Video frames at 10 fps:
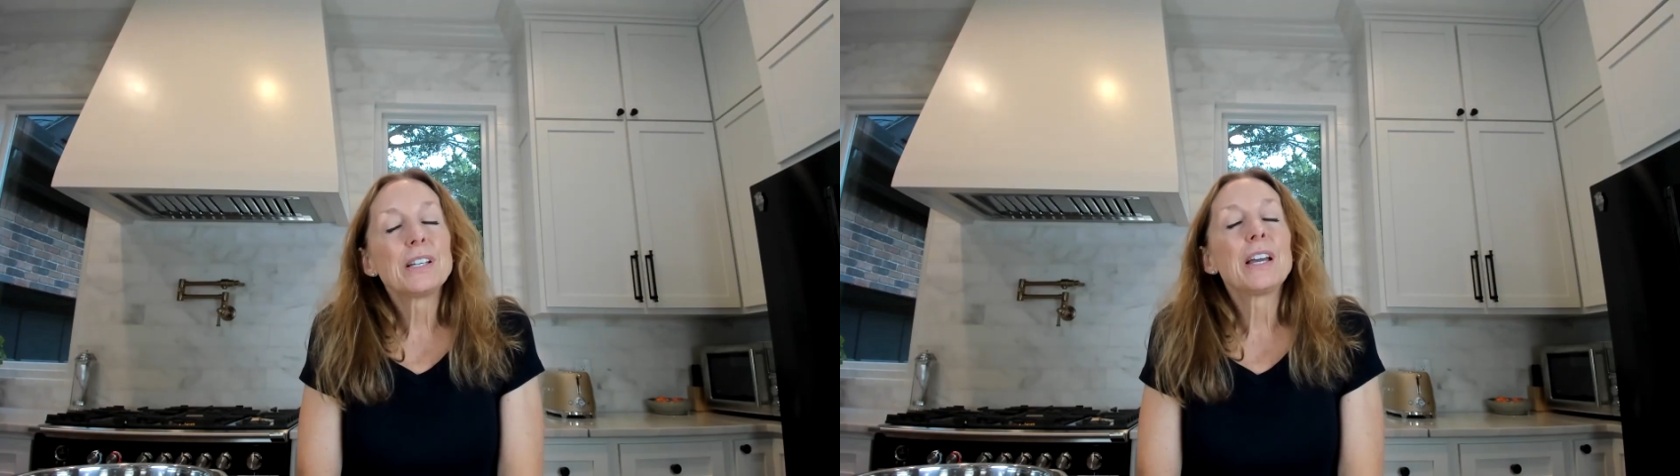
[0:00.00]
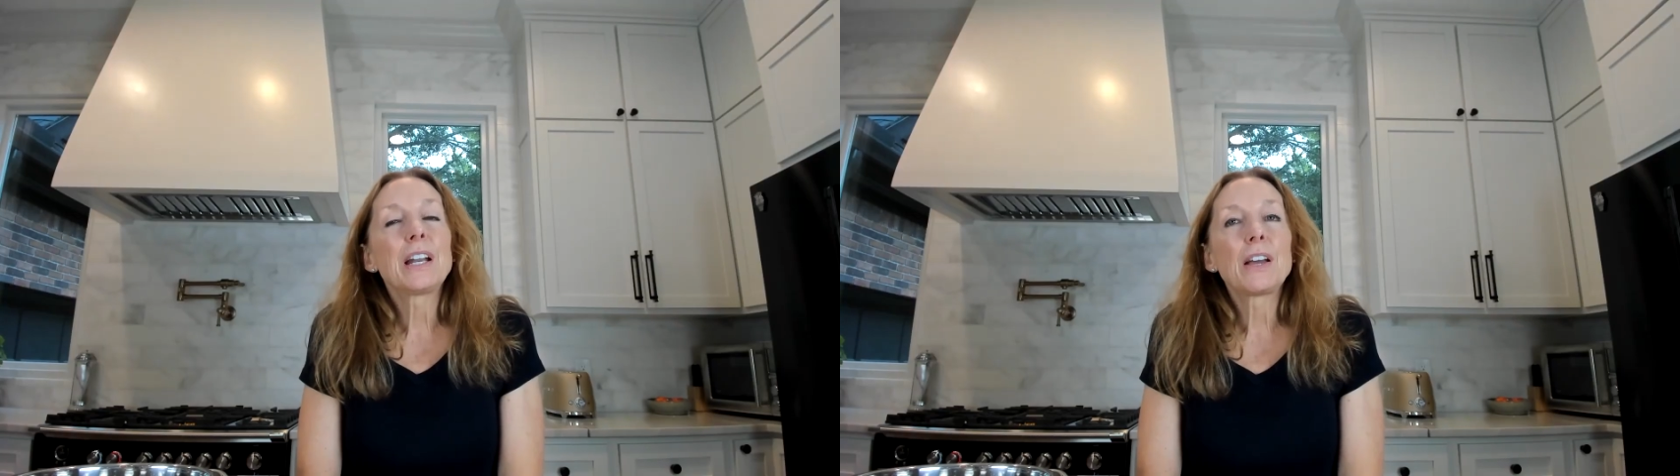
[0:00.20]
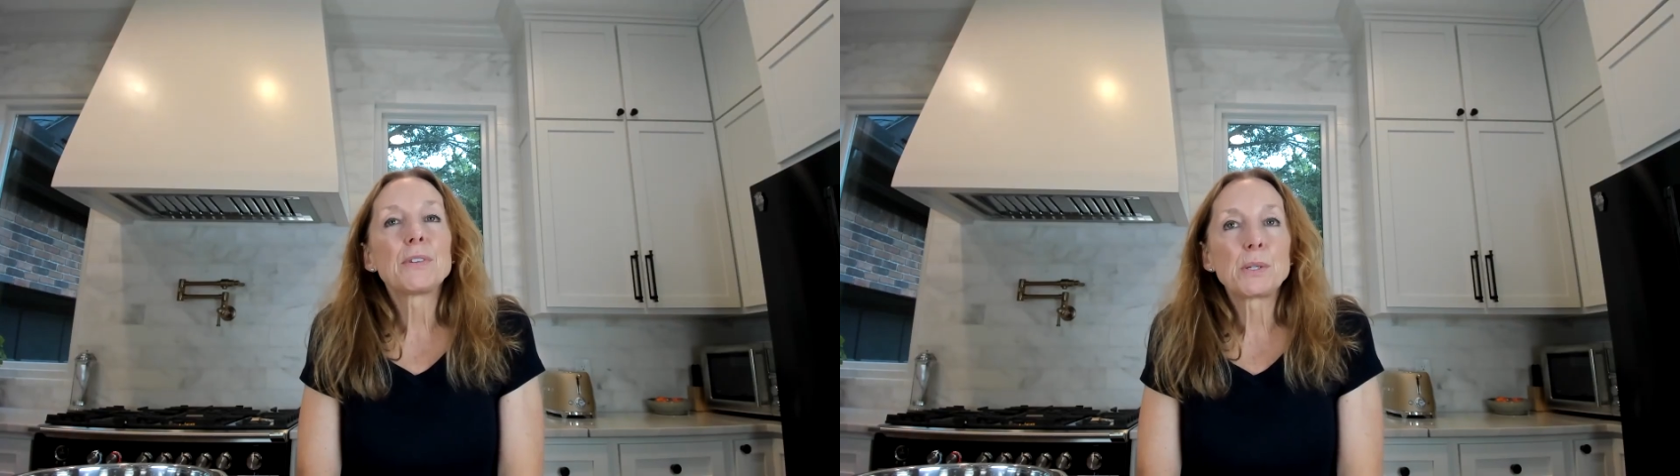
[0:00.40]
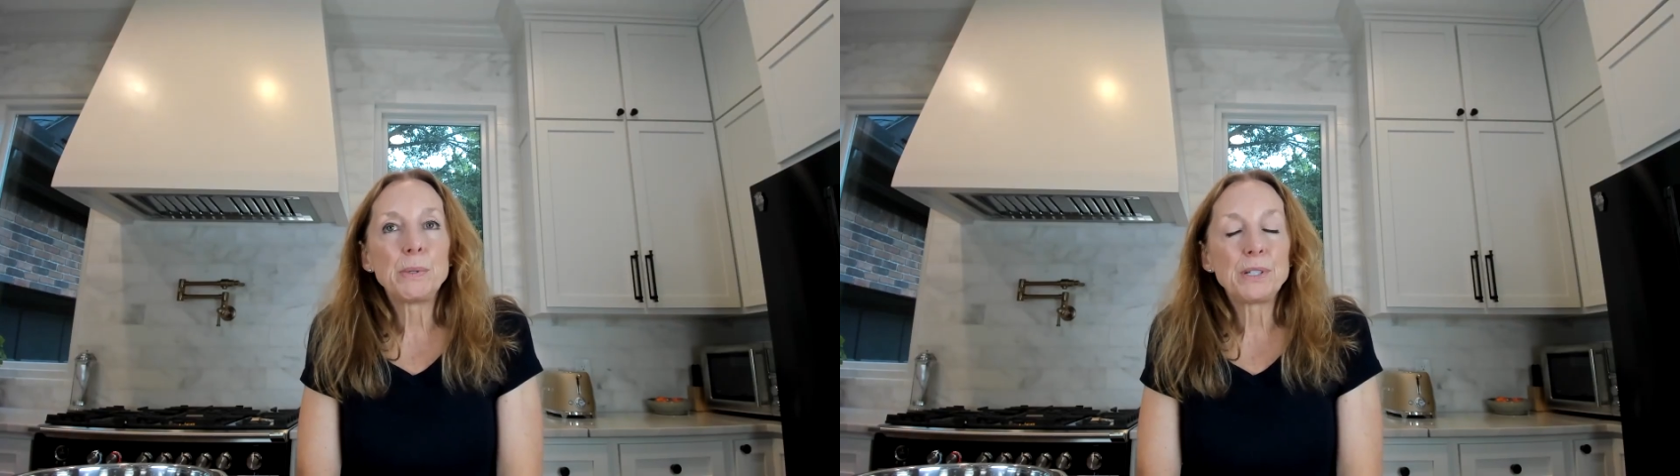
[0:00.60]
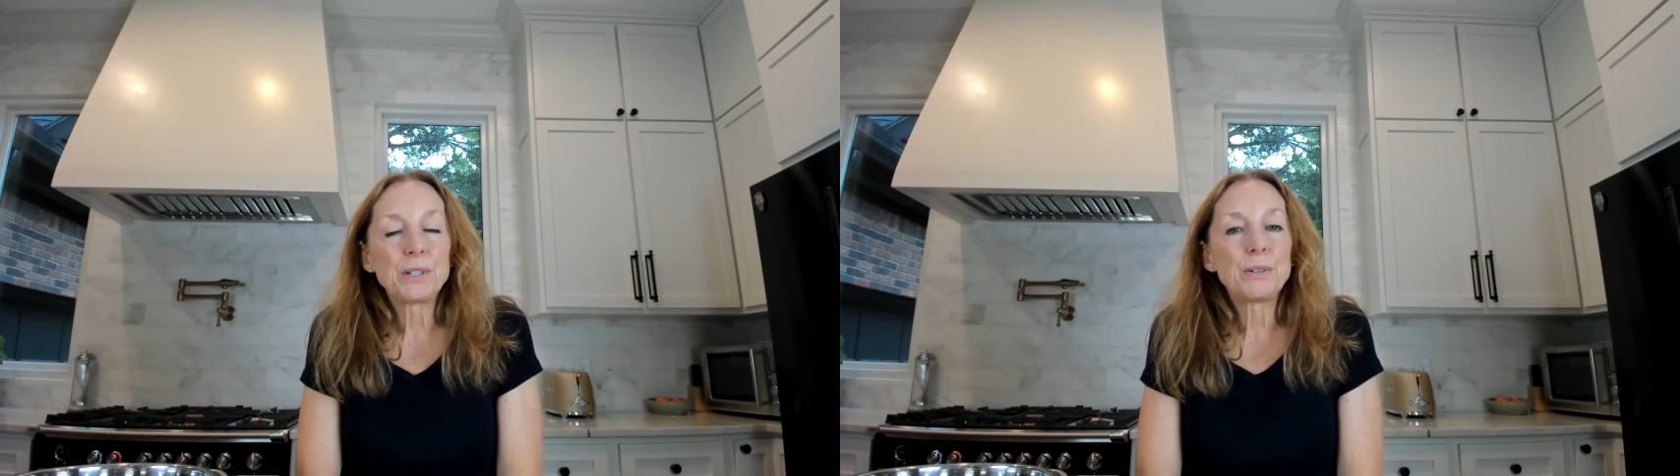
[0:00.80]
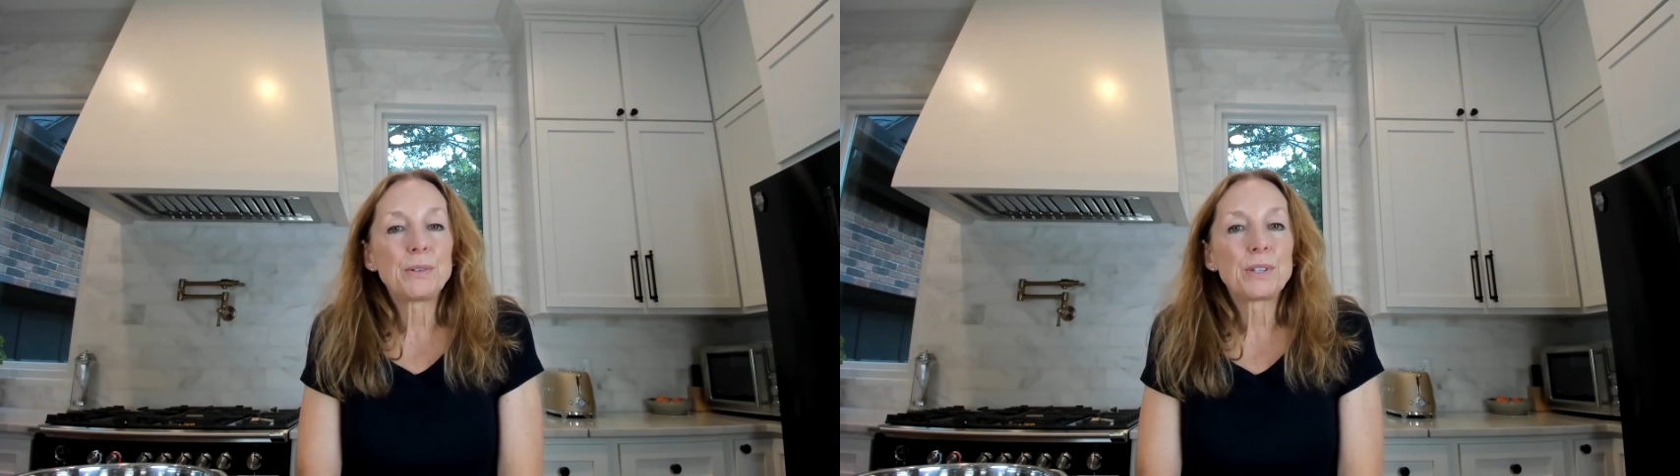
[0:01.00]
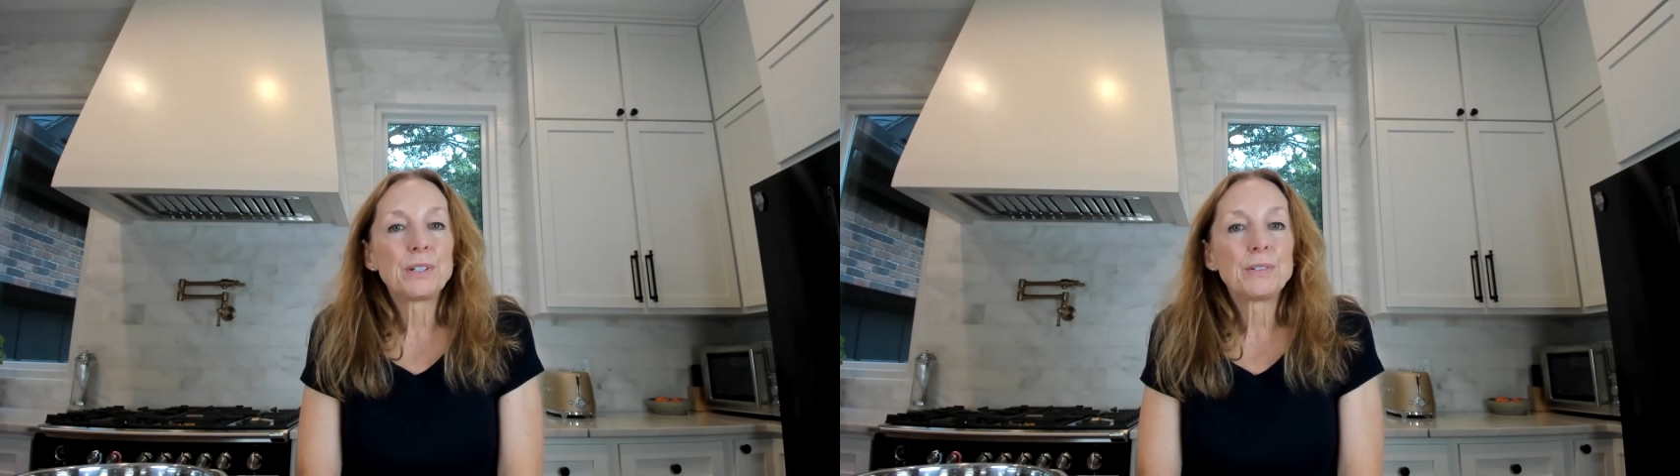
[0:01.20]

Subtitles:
and I have a sweet tooth.